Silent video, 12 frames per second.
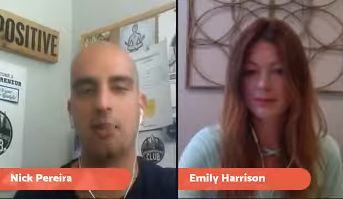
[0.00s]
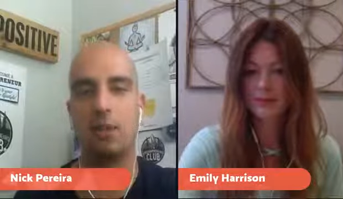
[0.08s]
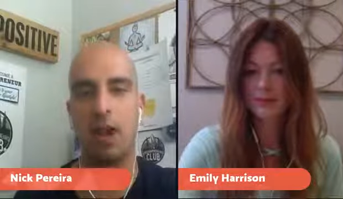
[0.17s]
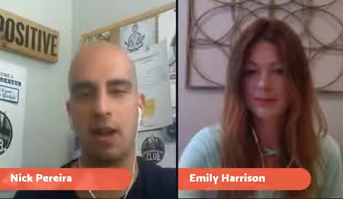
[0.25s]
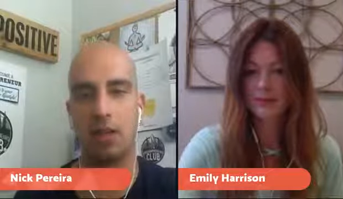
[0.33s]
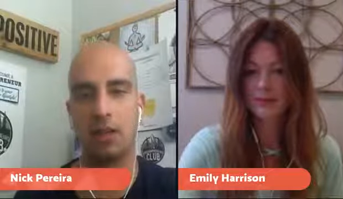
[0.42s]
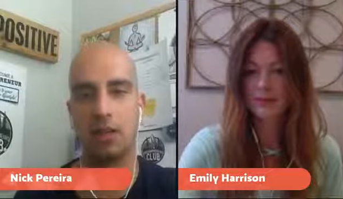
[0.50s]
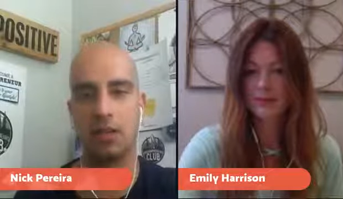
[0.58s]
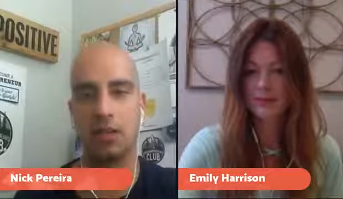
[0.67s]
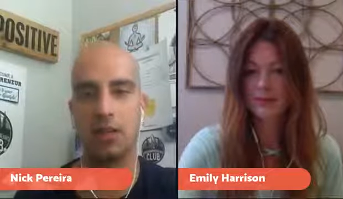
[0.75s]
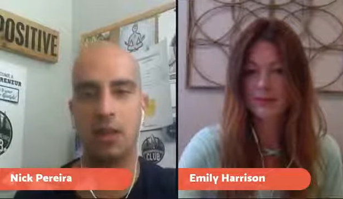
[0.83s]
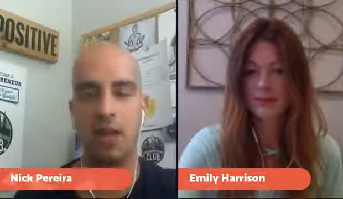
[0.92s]
Speaker 1: a priority.
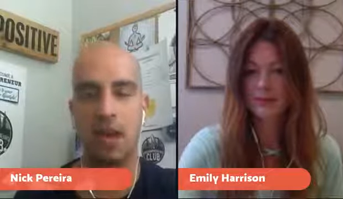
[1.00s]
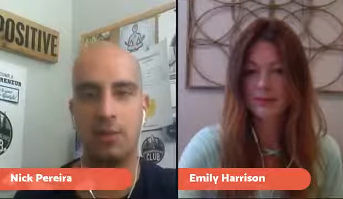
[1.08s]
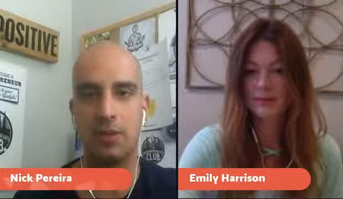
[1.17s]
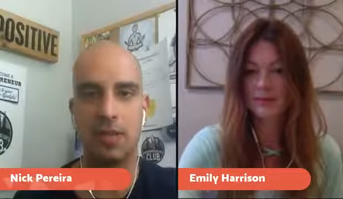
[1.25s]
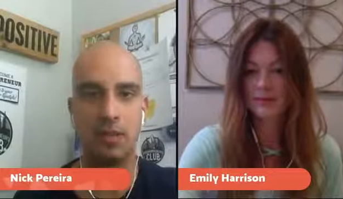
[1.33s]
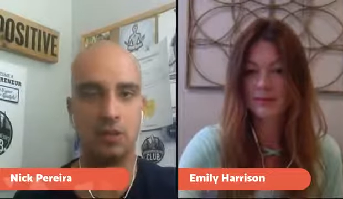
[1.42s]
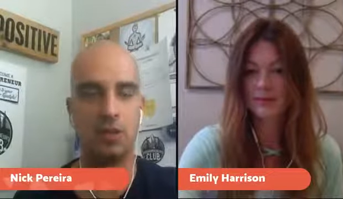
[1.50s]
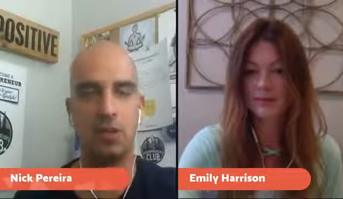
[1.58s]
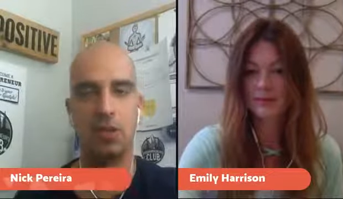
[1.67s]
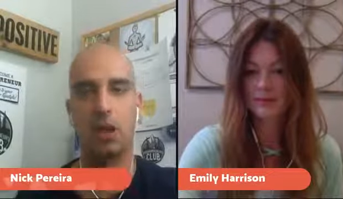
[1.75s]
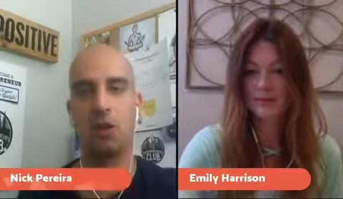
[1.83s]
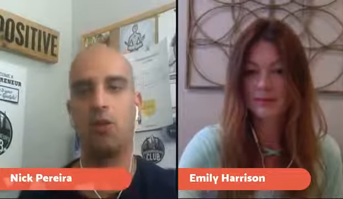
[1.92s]
I mean, that's really
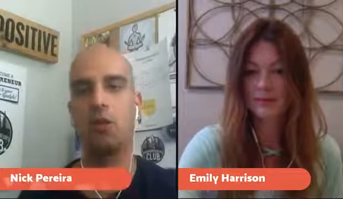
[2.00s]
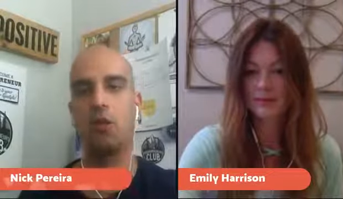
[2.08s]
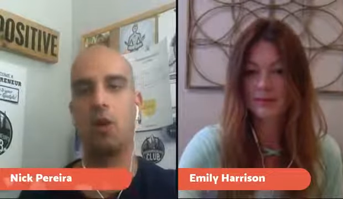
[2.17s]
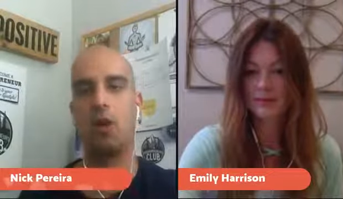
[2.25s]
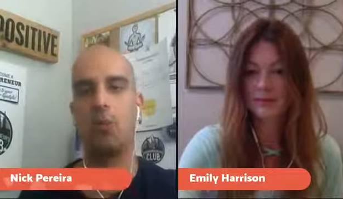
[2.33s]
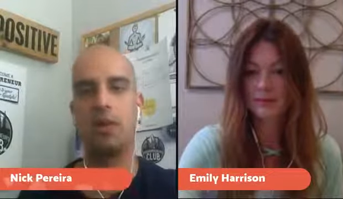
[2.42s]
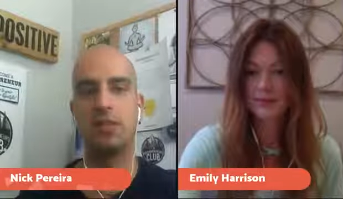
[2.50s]
our overall